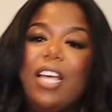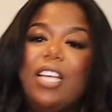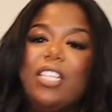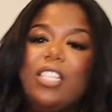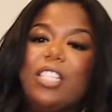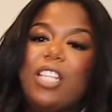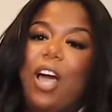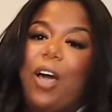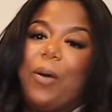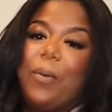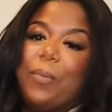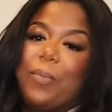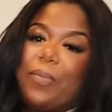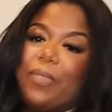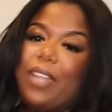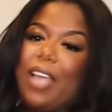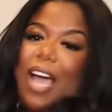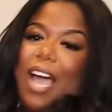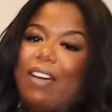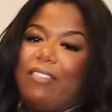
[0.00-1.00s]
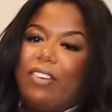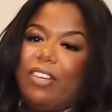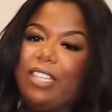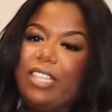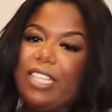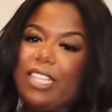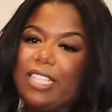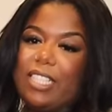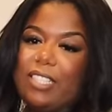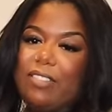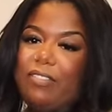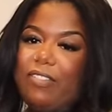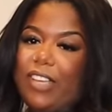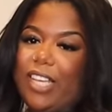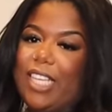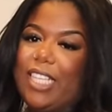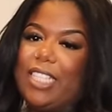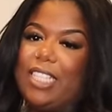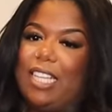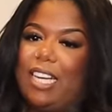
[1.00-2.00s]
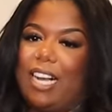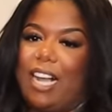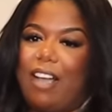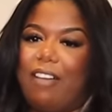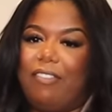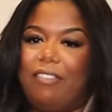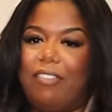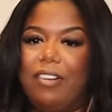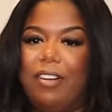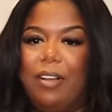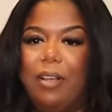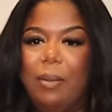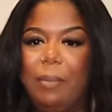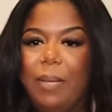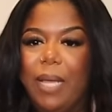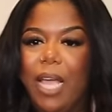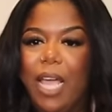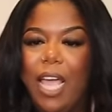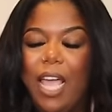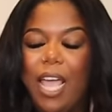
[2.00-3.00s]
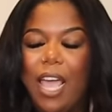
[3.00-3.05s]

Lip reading: So, I have on this vest that I got from